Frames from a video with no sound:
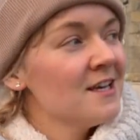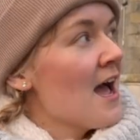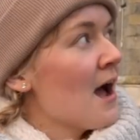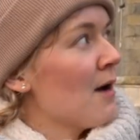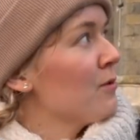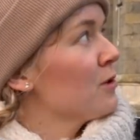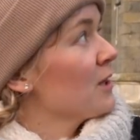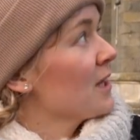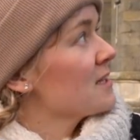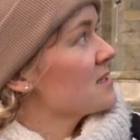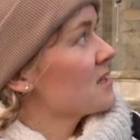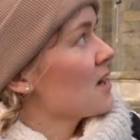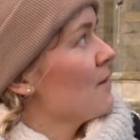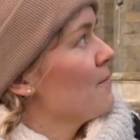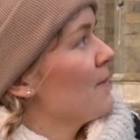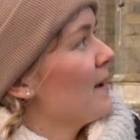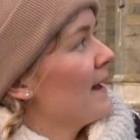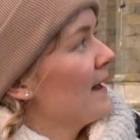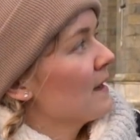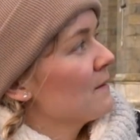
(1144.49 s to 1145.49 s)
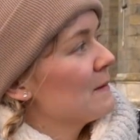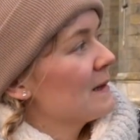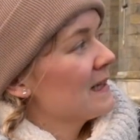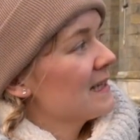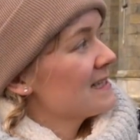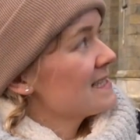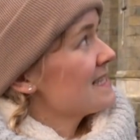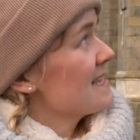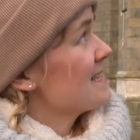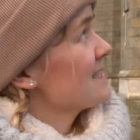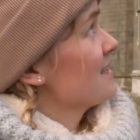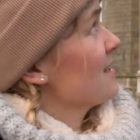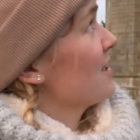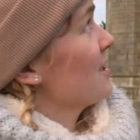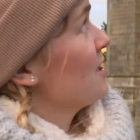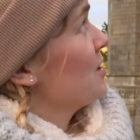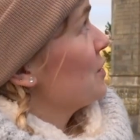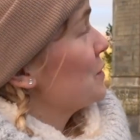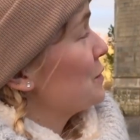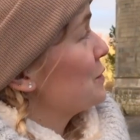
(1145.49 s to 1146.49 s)
I would like to come back because it is a
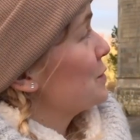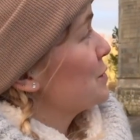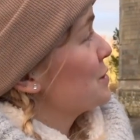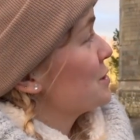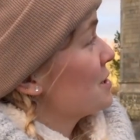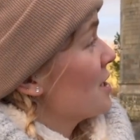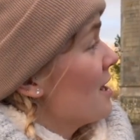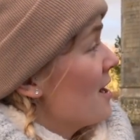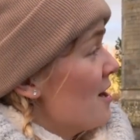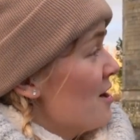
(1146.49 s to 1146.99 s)
huge,